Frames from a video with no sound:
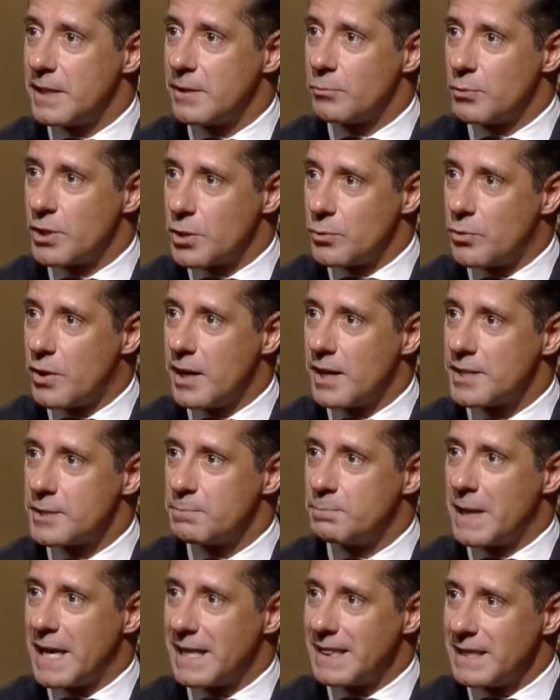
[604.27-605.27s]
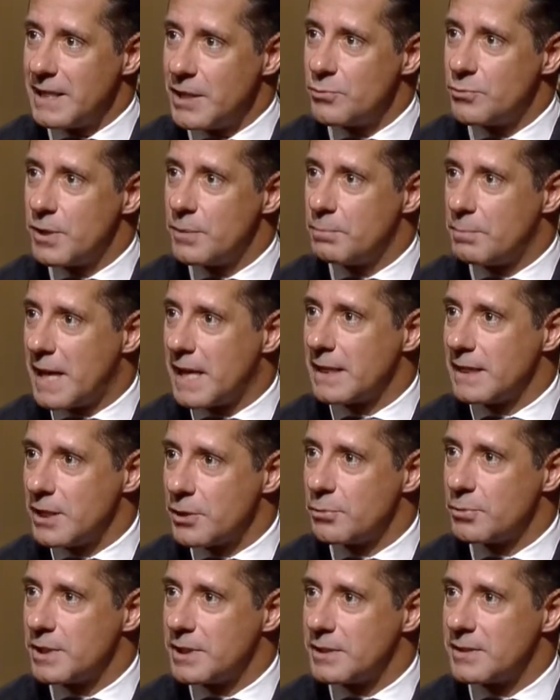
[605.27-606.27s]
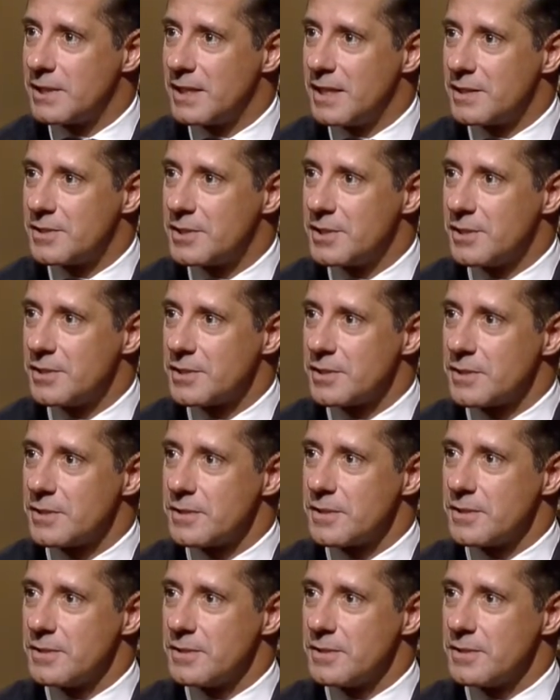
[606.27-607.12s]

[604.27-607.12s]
that requires bilingual and biliterate citizens.